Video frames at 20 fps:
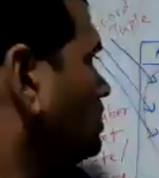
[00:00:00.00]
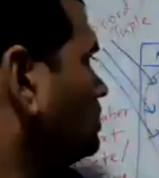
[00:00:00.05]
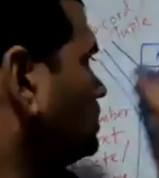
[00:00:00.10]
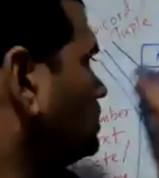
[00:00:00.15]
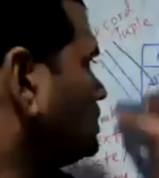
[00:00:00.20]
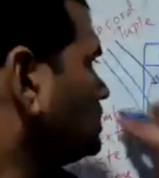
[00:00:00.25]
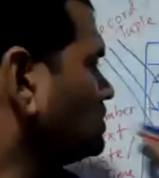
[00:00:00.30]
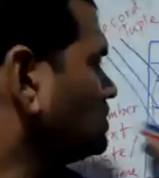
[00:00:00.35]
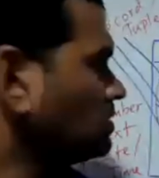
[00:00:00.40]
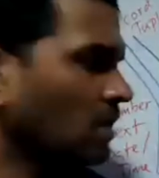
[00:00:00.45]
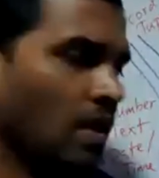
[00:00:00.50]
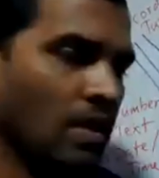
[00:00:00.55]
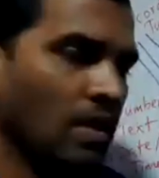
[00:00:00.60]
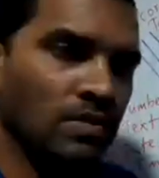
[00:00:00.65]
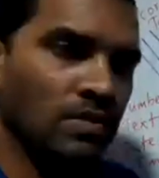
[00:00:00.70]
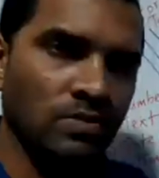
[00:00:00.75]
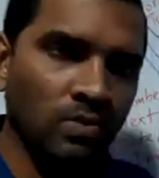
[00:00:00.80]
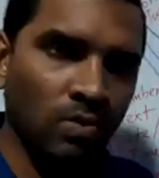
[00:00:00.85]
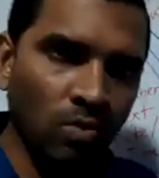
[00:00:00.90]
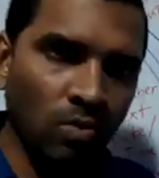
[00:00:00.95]
this
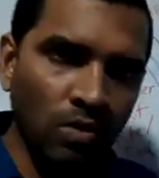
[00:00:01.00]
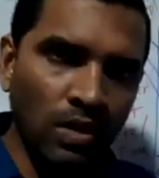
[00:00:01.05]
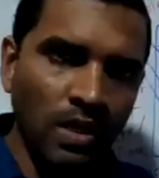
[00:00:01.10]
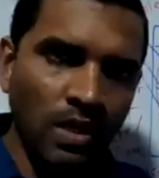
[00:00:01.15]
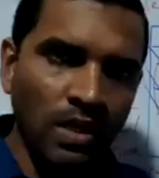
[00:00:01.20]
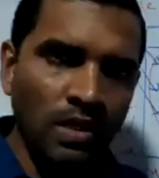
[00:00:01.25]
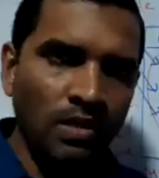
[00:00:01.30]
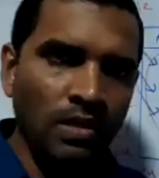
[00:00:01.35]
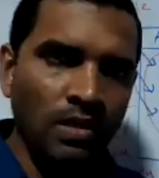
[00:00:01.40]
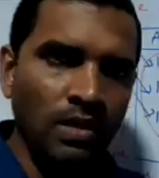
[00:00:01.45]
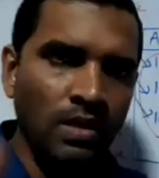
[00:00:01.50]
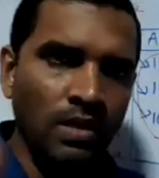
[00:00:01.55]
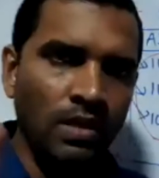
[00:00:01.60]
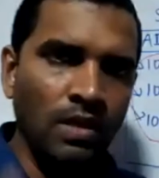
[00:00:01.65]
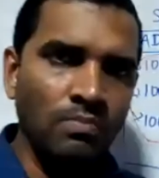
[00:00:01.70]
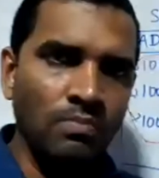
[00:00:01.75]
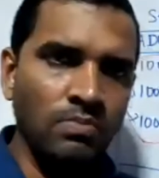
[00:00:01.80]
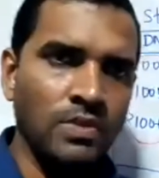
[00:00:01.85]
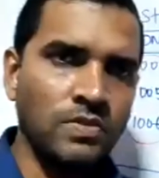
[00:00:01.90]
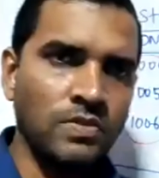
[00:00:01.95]
has only
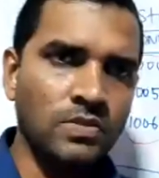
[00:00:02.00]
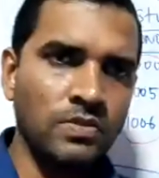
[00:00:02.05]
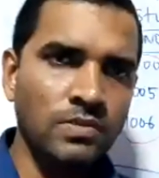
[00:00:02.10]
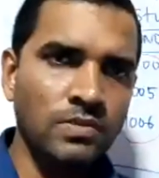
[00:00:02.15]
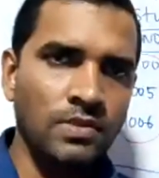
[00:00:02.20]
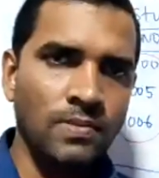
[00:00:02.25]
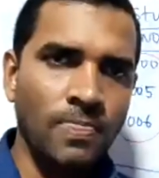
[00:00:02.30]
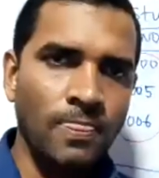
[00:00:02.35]
numbers.